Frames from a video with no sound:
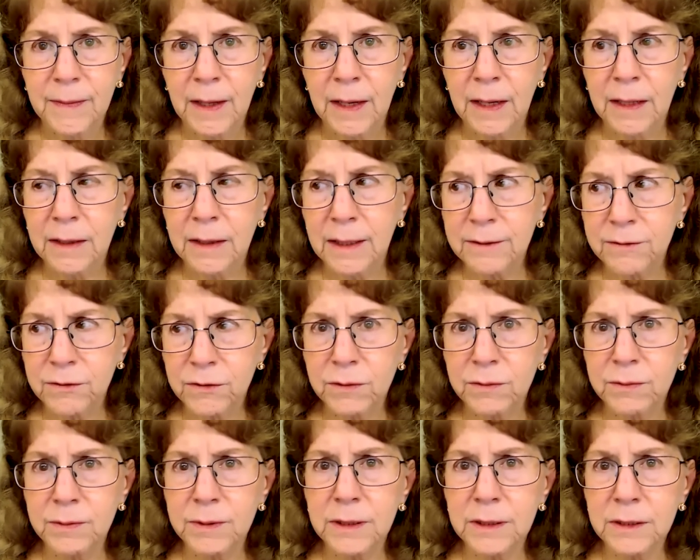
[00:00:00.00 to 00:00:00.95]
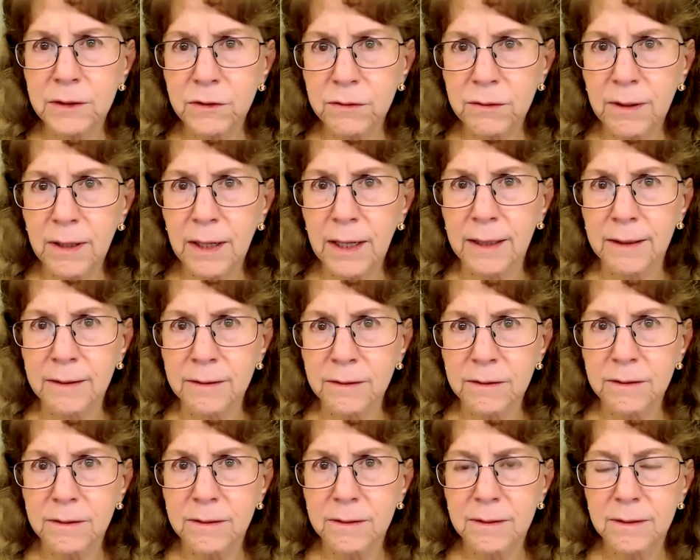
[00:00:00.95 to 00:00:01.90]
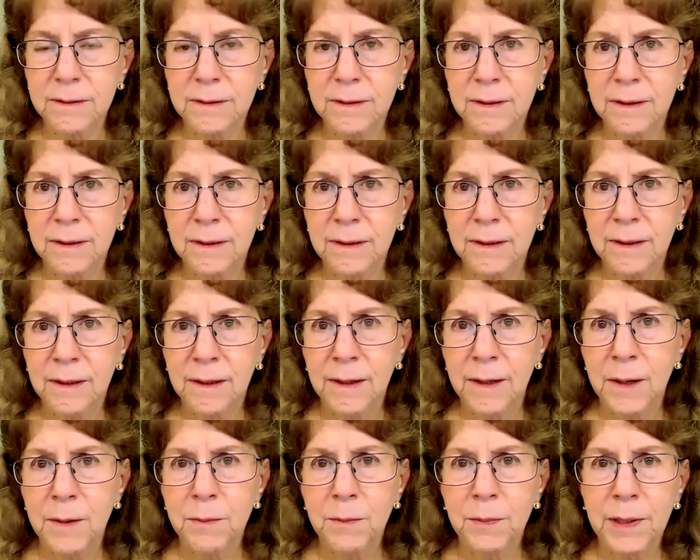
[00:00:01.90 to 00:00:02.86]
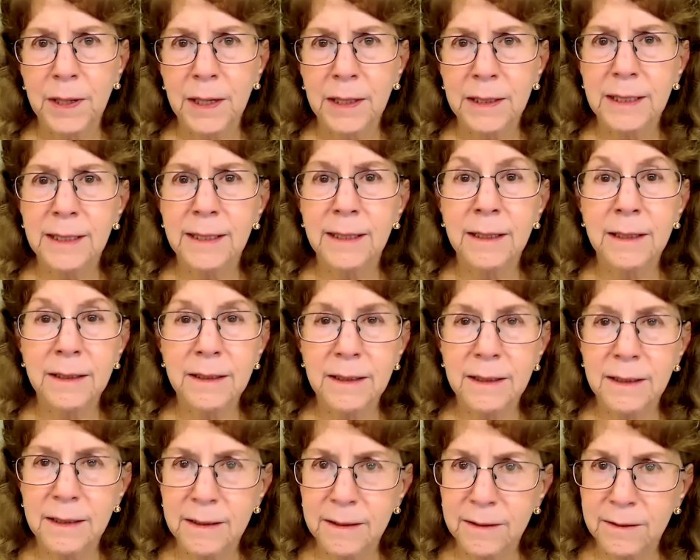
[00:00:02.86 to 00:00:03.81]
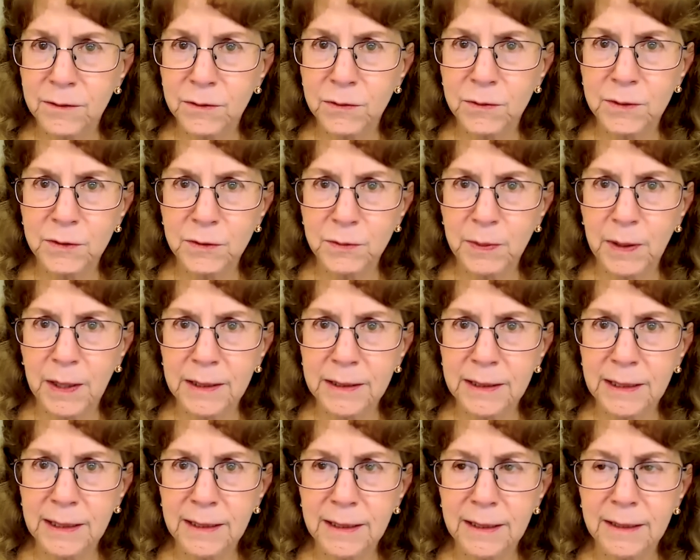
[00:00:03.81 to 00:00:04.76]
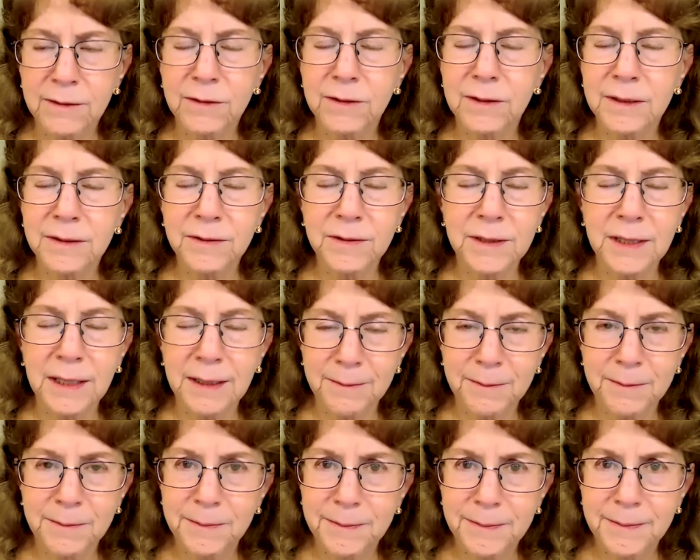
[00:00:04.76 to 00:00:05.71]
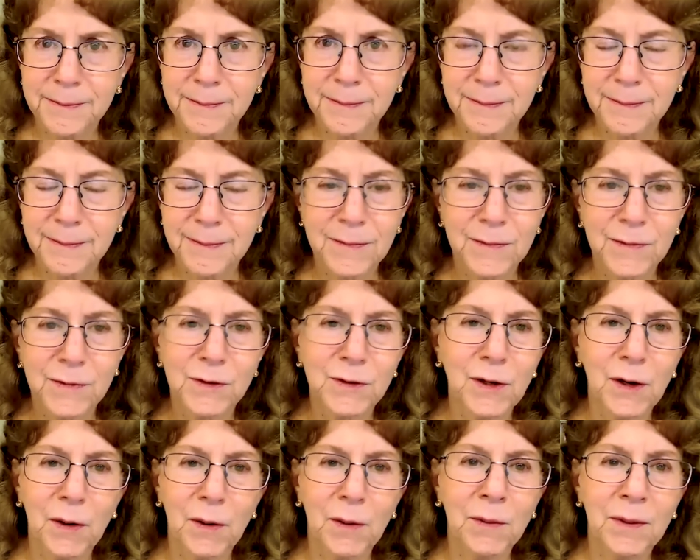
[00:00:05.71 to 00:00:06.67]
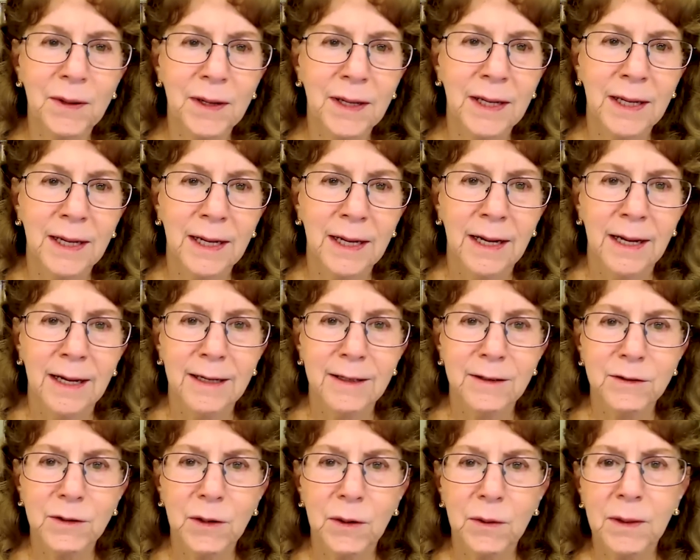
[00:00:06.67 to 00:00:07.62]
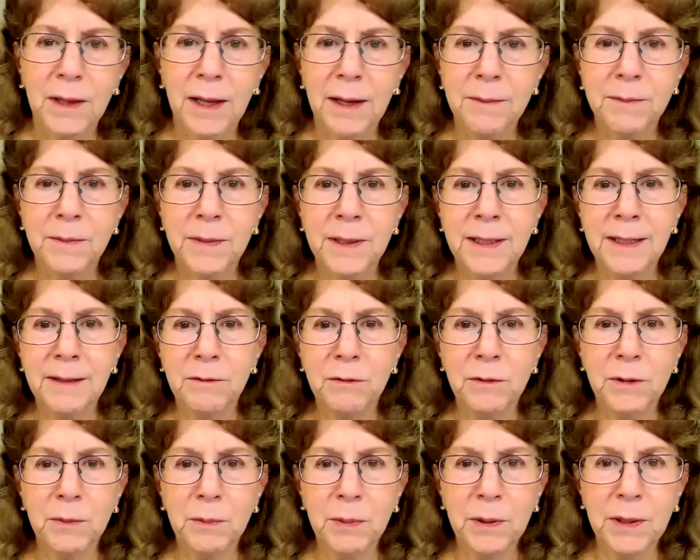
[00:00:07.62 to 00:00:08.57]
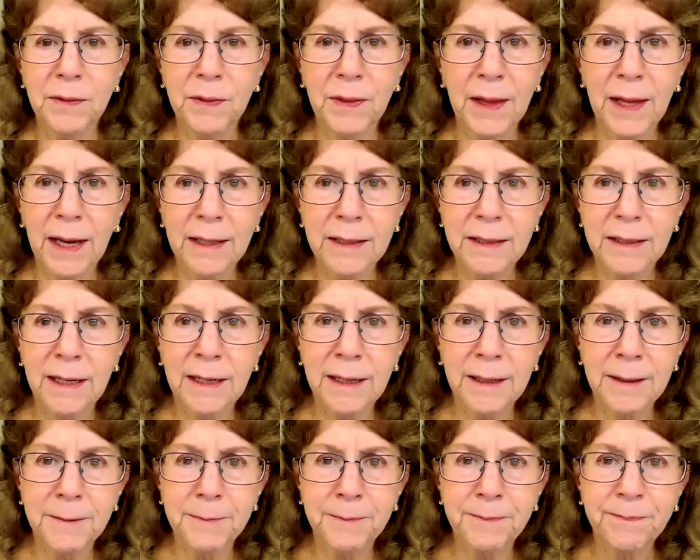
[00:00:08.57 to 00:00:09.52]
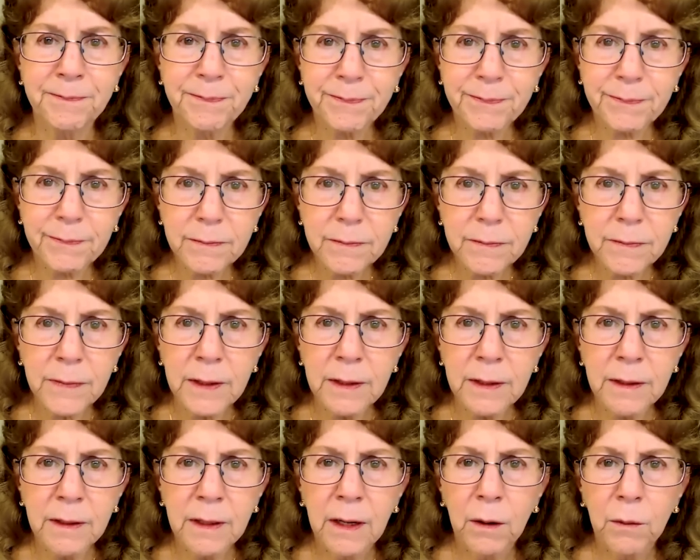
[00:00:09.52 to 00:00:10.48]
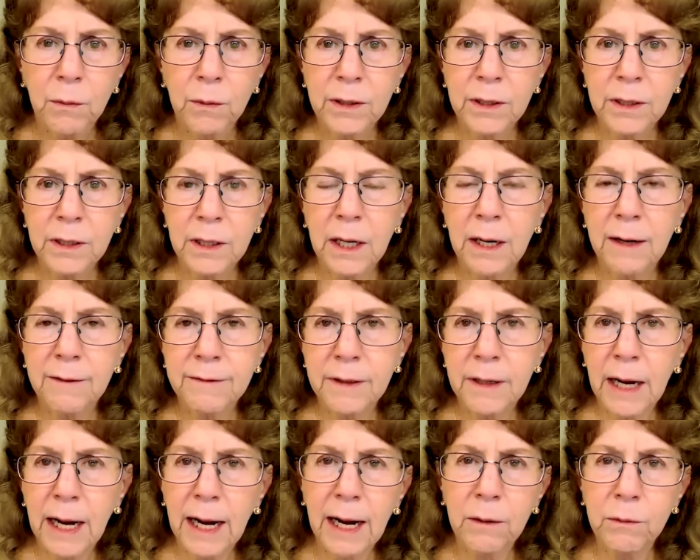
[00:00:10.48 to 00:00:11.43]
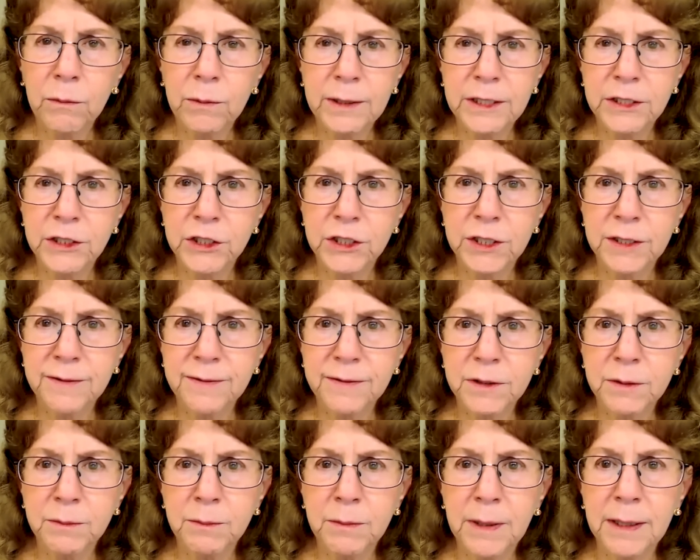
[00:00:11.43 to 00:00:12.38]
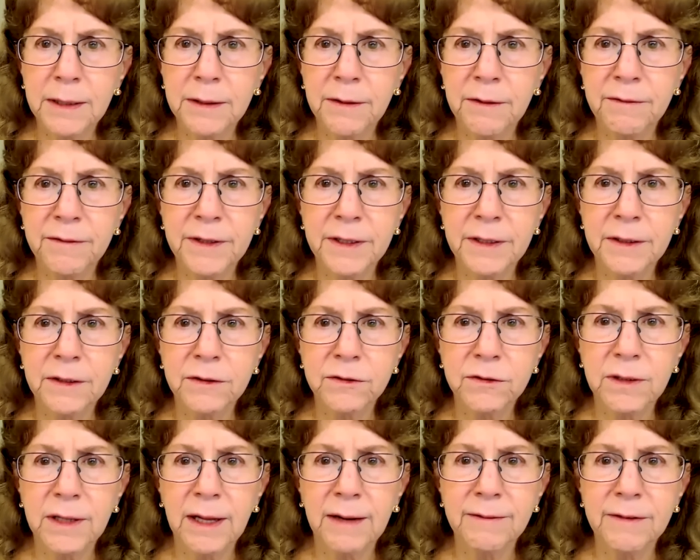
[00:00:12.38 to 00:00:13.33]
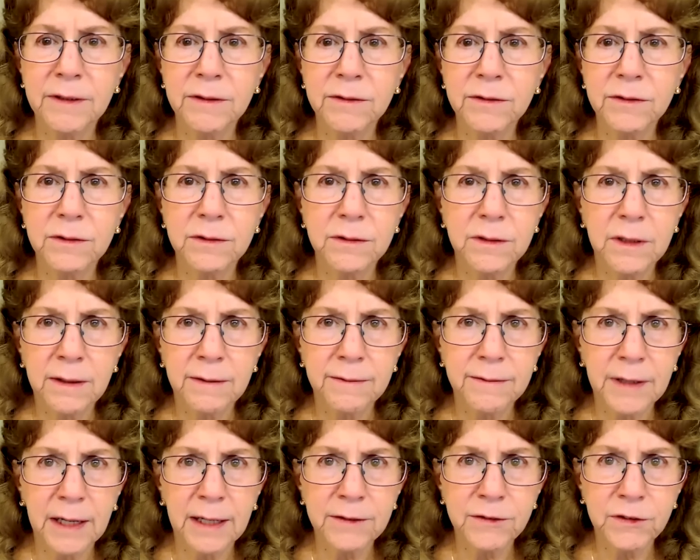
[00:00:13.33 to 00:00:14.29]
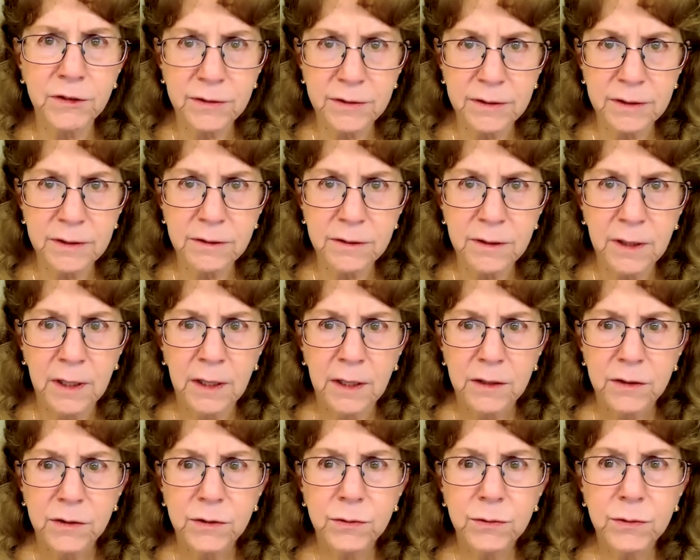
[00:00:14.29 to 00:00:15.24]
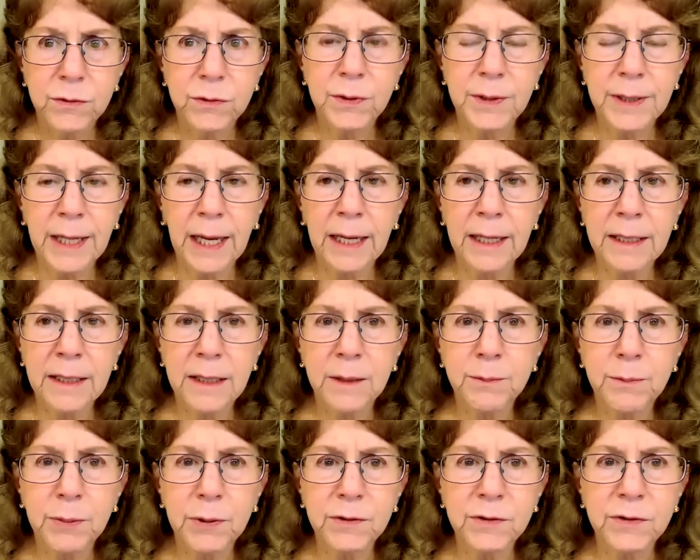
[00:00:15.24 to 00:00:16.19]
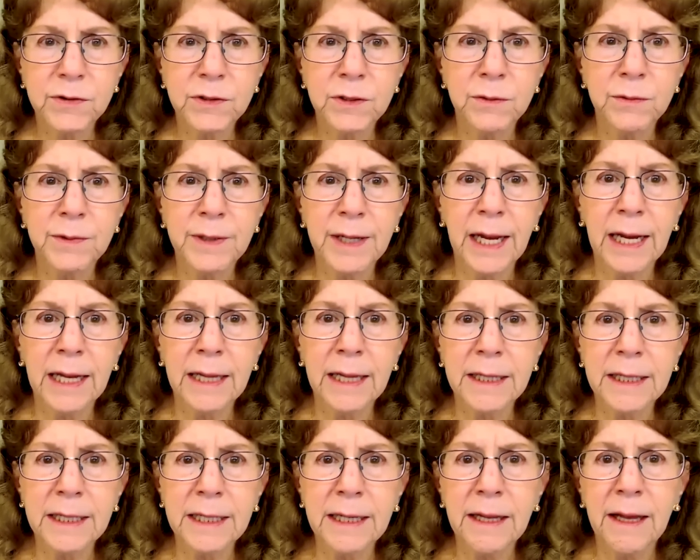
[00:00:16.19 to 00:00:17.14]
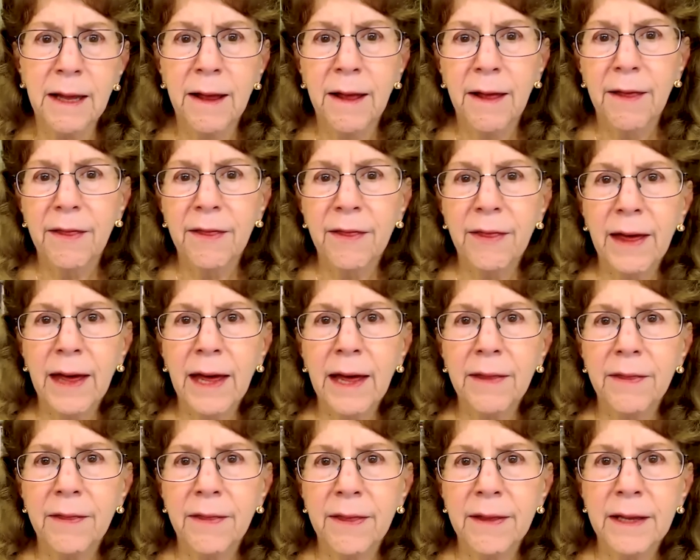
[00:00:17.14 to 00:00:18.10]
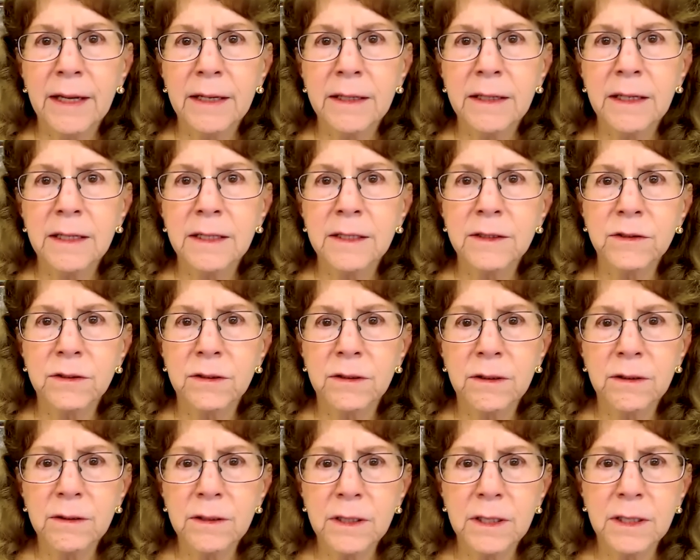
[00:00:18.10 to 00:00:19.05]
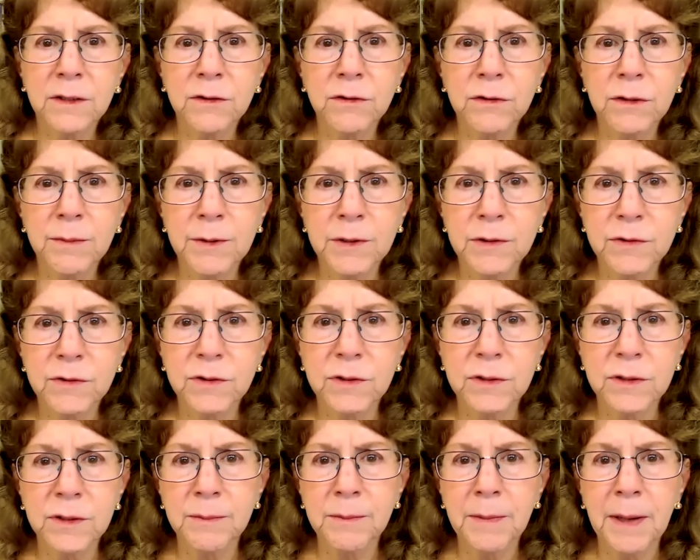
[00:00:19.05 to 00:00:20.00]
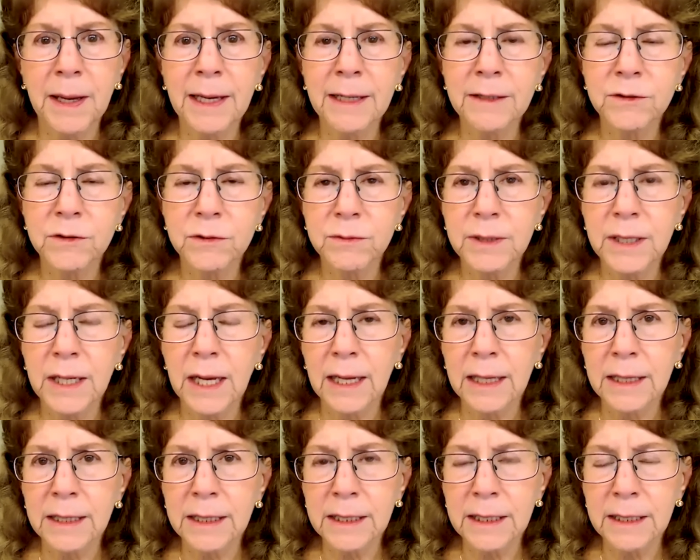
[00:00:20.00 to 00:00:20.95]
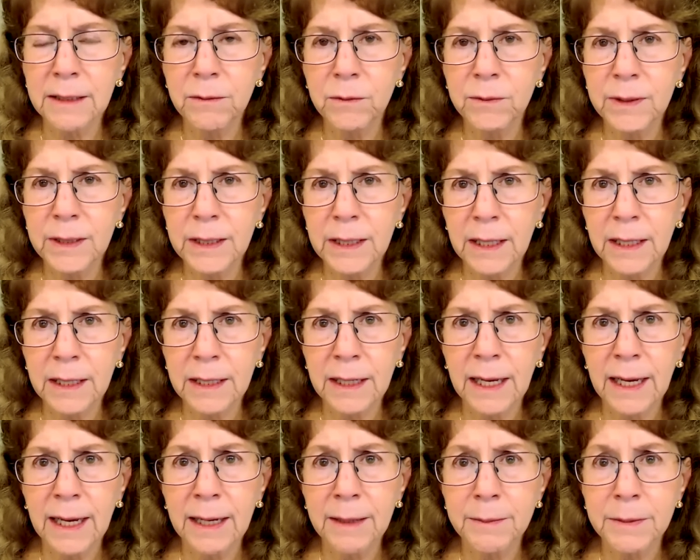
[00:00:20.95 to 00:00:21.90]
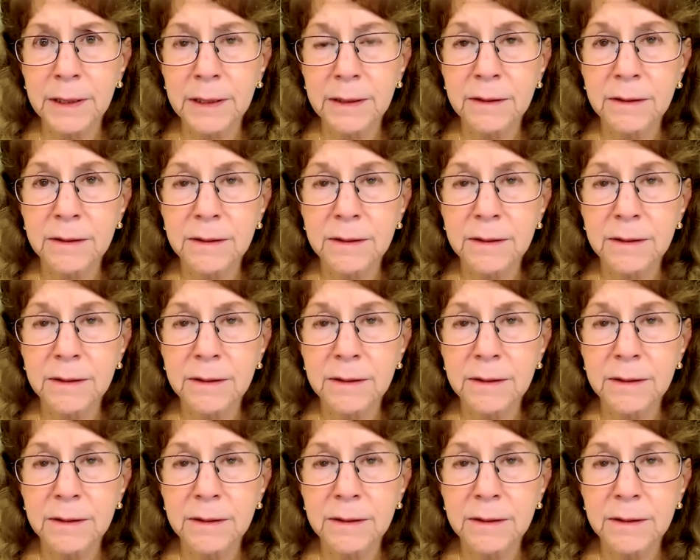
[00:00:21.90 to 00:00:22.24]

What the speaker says: unless you're really trained, but it is responding, it's listening. So let me repeat that. We're going to cover how we shift among the various levels of consciousness to create a personal reality that then in turn contributes to the mass reality we inhabit.